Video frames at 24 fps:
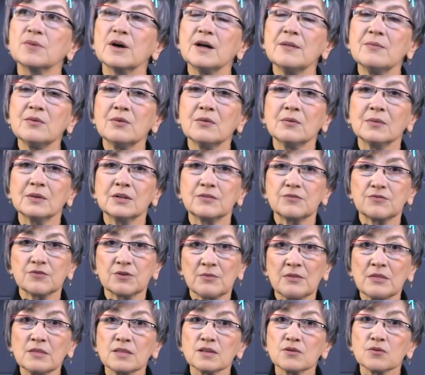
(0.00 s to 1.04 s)
my movement
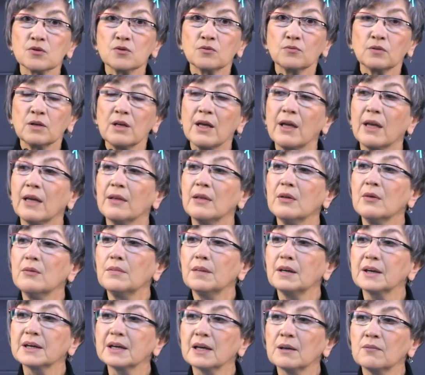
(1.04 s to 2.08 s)
from 0 because
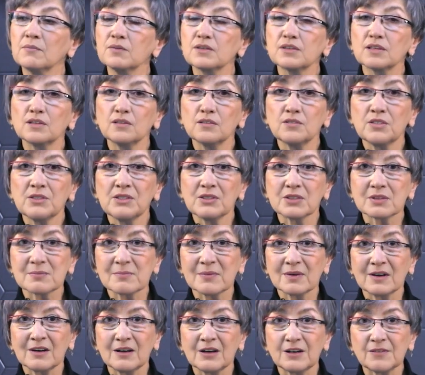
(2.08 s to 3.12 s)
I have an integer
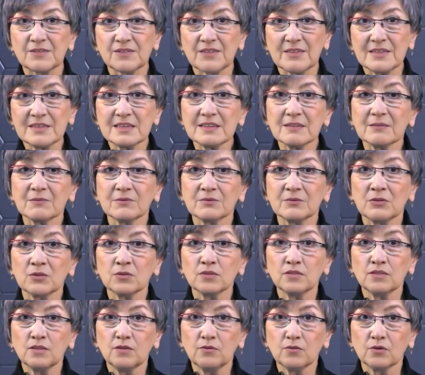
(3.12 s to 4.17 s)
part equal to
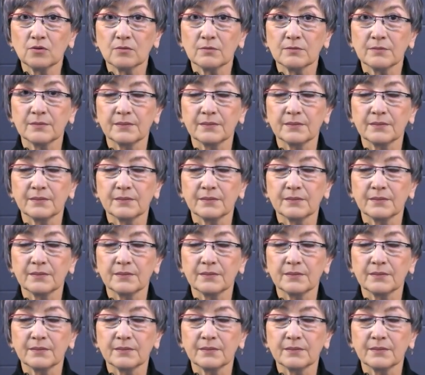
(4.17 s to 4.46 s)
0.